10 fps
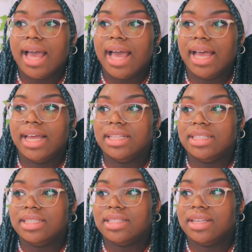
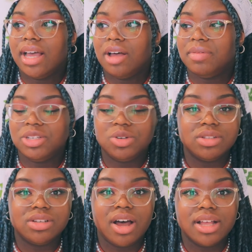And I'll be
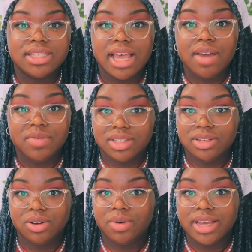sure to answer every
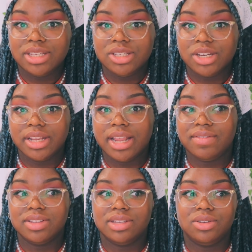single question,
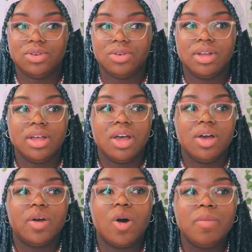every single
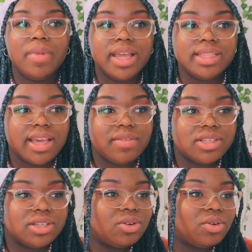comment, every
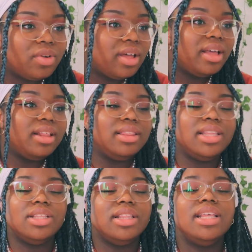single,
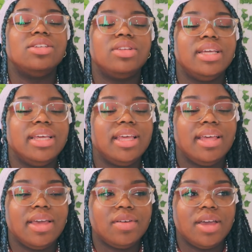li literally,
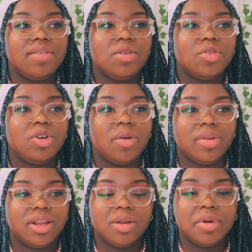if, even if you
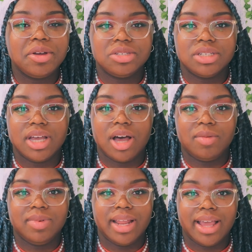comment an emoji,
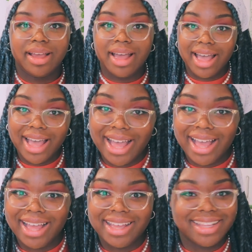I'll be like,
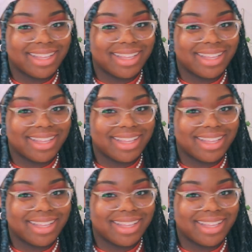ha,